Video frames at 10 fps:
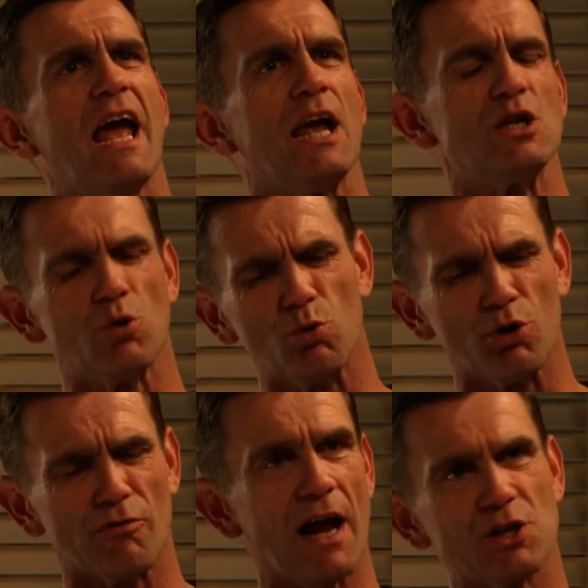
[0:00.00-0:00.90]
he's all
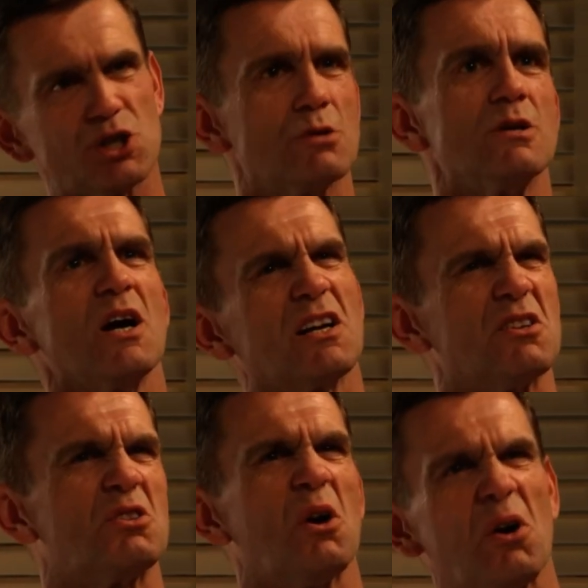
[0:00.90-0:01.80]
around you like a
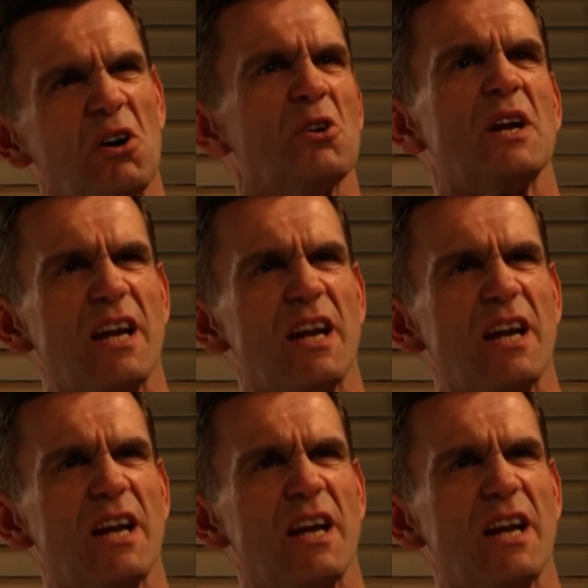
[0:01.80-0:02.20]
dog on